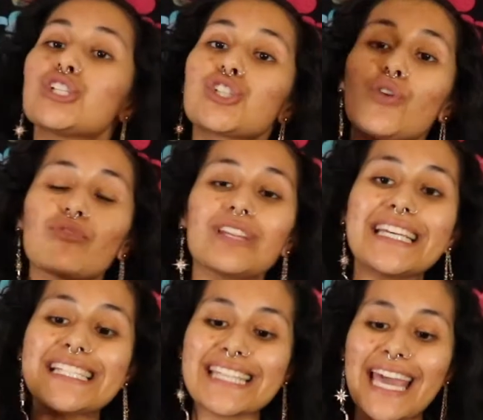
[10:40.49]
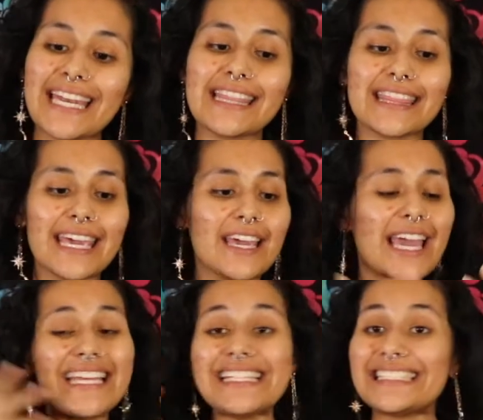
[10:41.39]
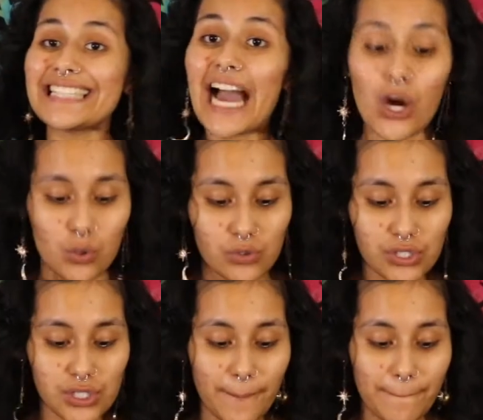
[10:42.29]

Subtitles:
So release anything, any doubts.